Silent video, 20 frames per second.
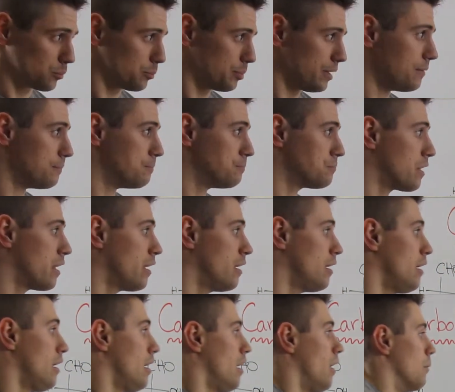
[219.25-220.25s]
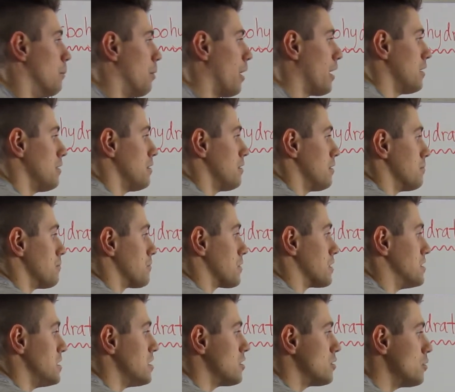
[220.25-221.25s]
bit. But
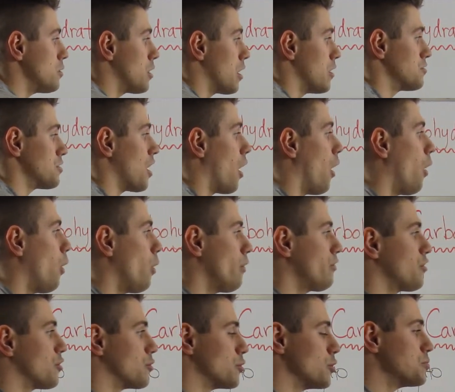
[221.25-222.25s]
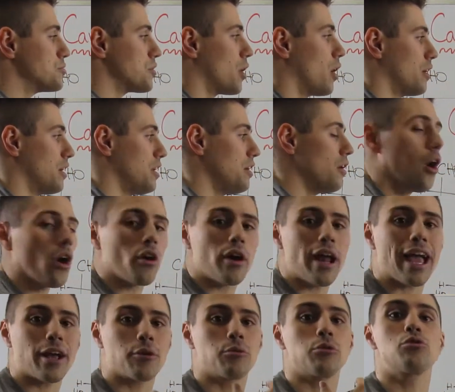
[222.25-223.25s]
D-glucose, all of the groups on it are
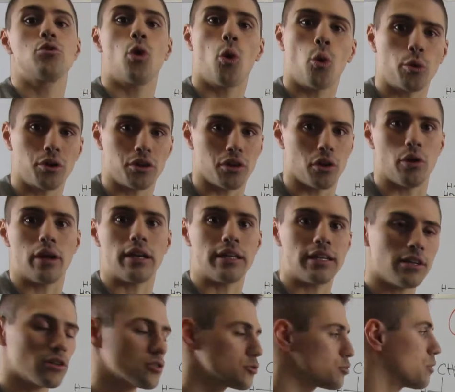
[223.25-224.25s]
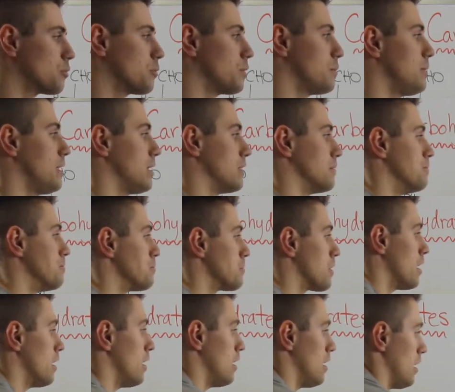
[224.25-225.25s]
equatorial, and here's what we mean.
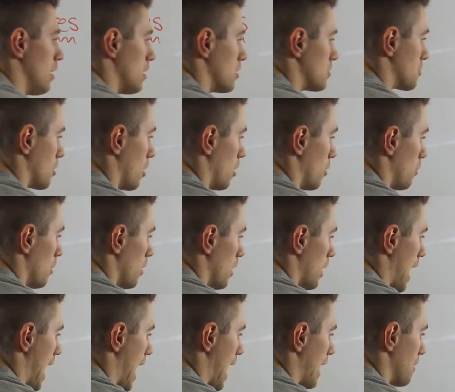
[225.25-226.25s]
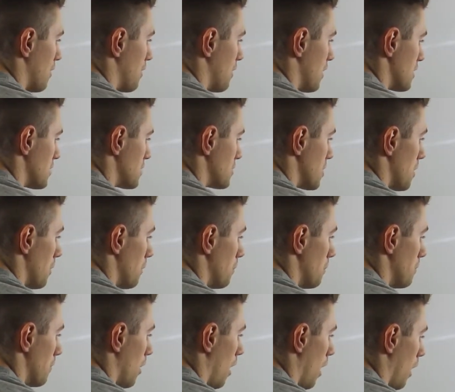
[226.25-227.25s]
So at this
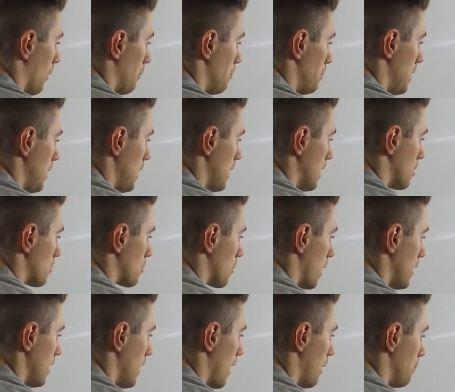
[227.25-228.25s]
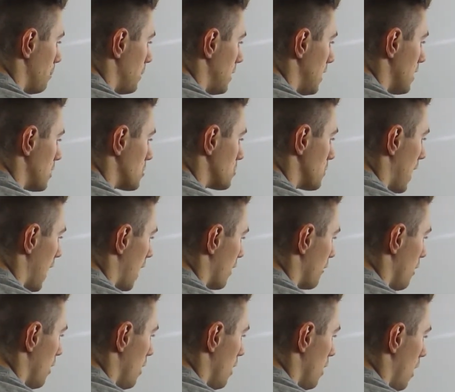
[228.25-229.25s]
peak, right, at peaks we have
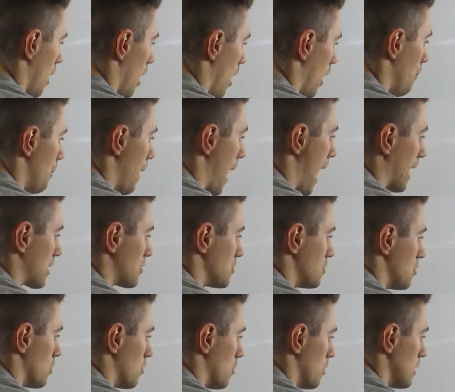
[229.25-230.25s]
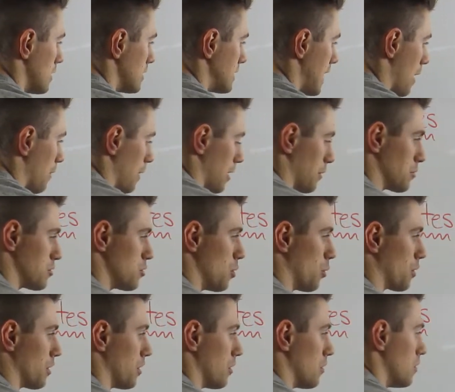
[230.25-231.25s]
up axial, down
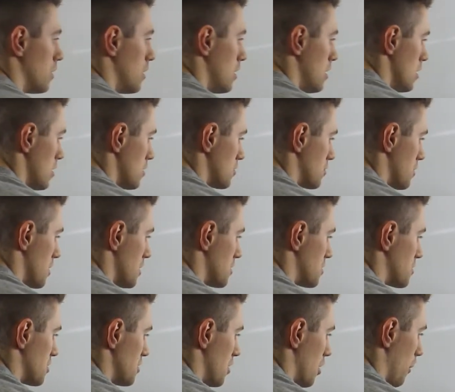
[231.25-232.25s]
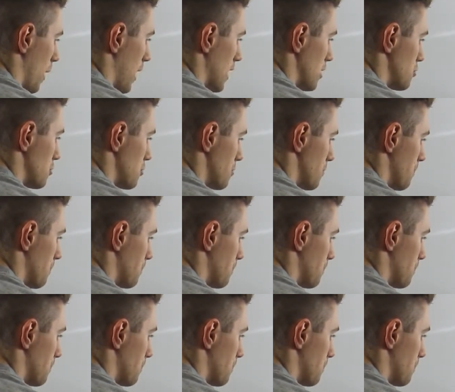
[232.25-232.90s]
equatorial. So this is an OH.